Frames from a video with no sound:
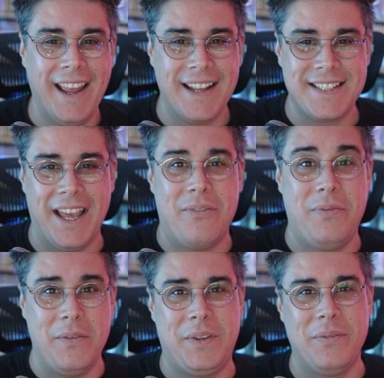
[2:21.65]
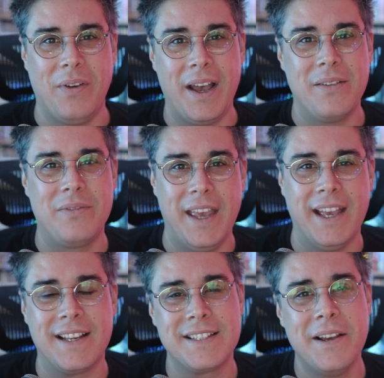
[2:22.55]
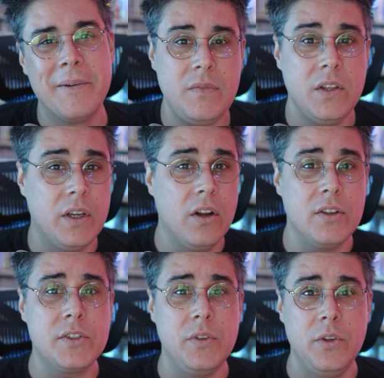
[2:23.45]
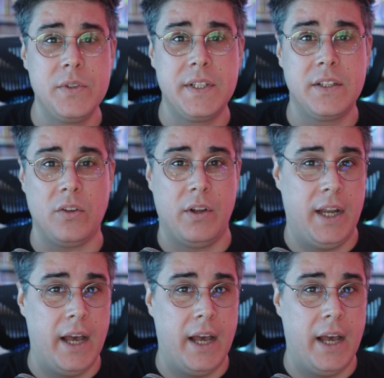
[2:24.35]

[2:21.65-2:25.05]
It's like 55 gigs. You can also use it on